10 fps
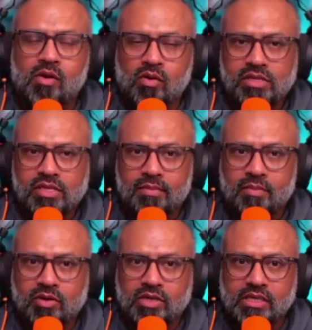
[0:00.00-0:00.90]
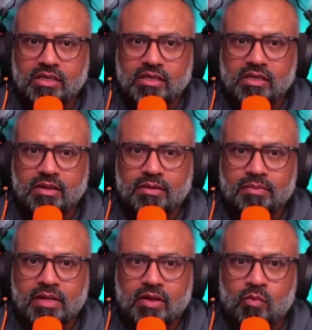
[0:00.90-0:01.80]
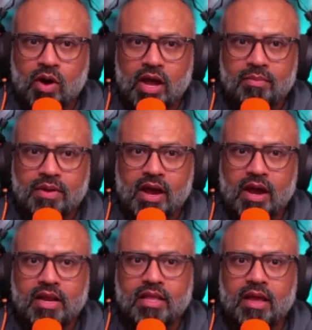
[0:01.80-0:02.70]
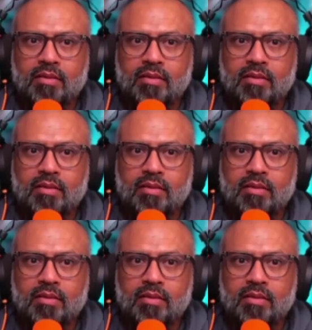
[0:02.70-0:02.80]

Goals are important, but the why behind